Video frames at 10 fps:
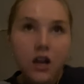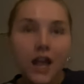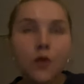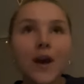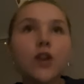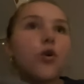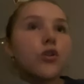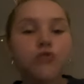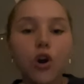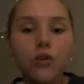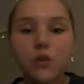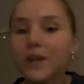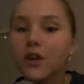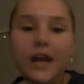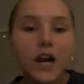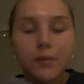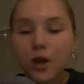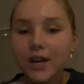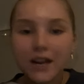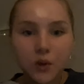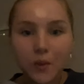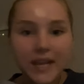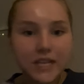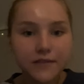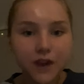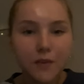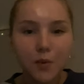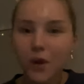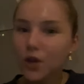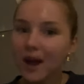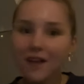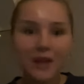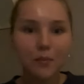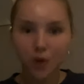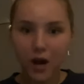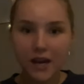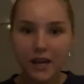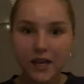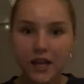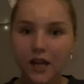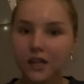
Like when you're on a roll and when you're like uploading every week, it's fine, but when you have that break,